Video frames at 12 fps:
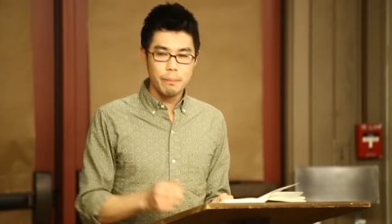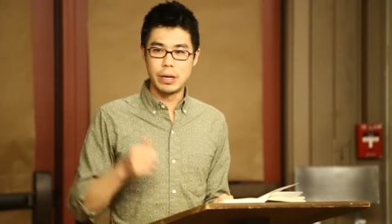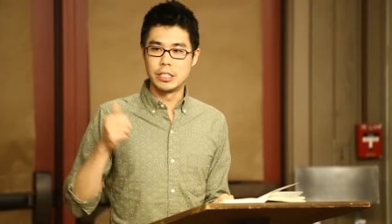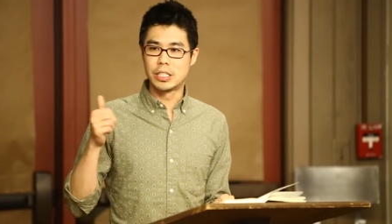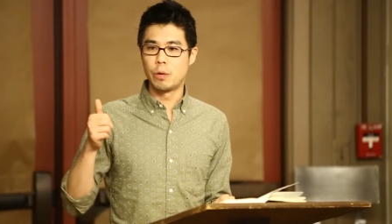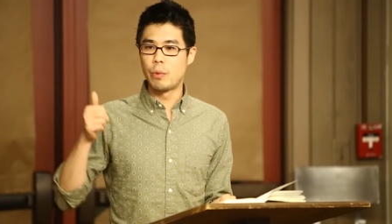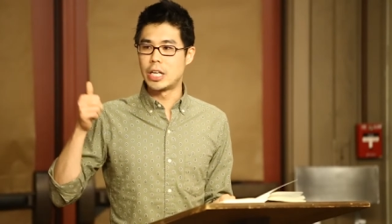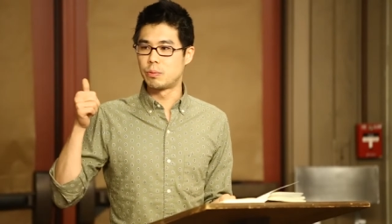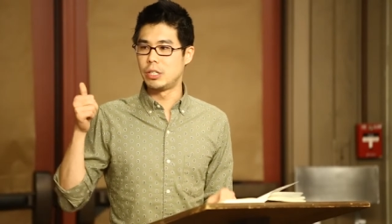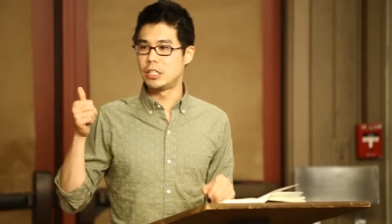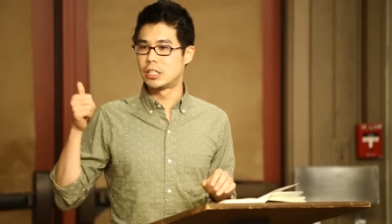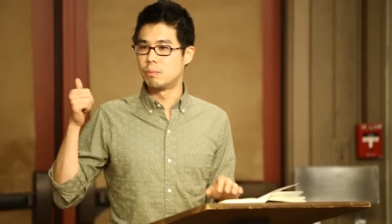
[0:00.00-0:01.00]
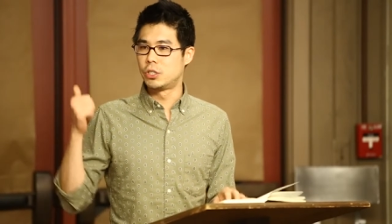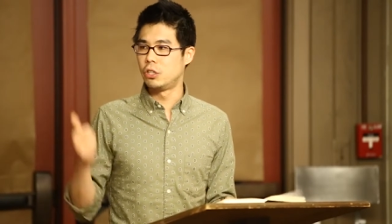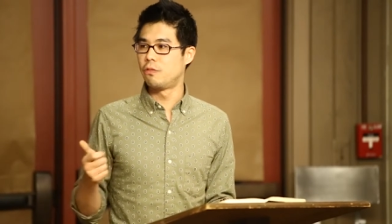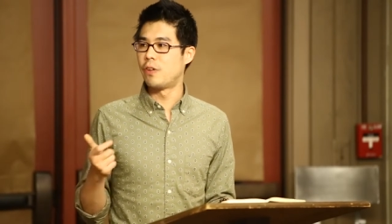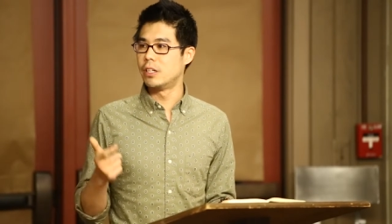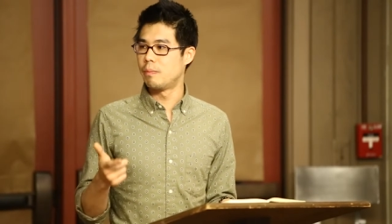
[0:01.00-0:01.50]
but in some ways we need some
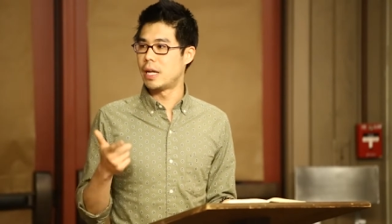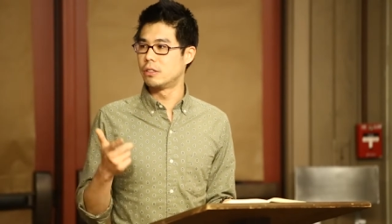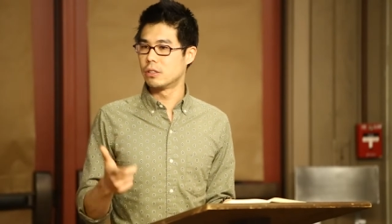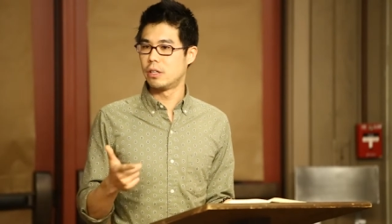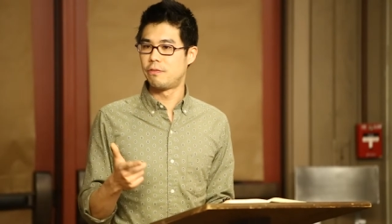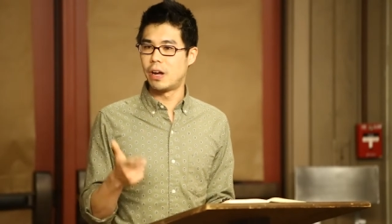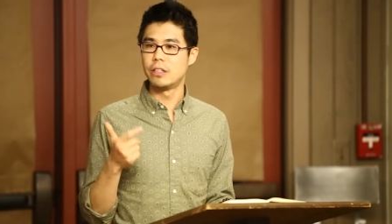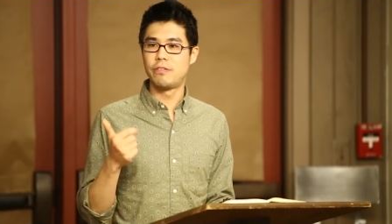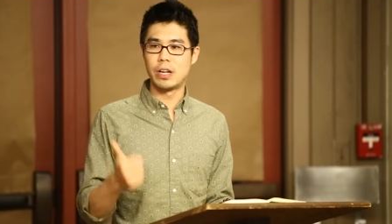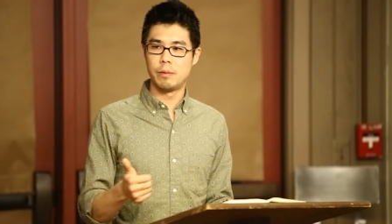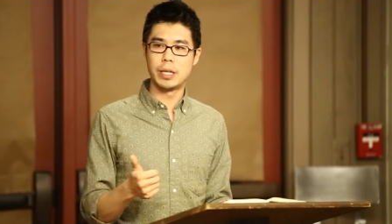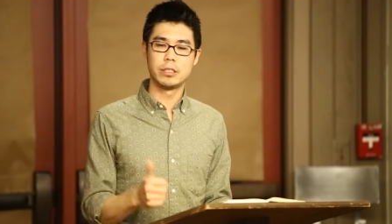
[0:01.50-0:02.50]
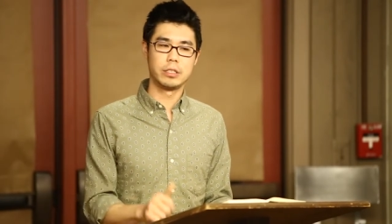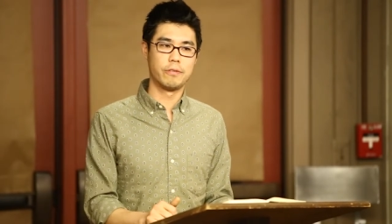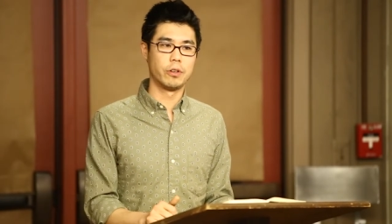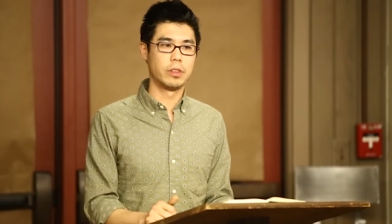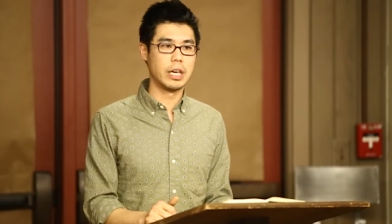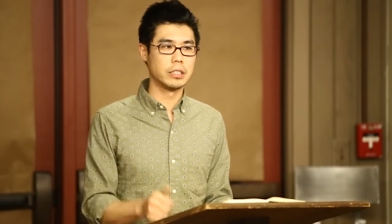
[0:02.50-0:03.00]
two fundamentally
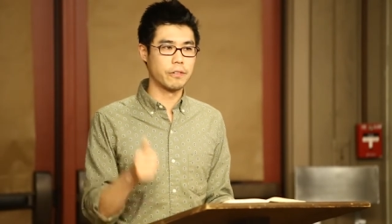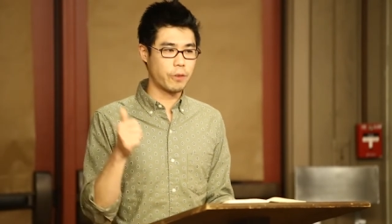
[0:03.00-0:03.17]
different things.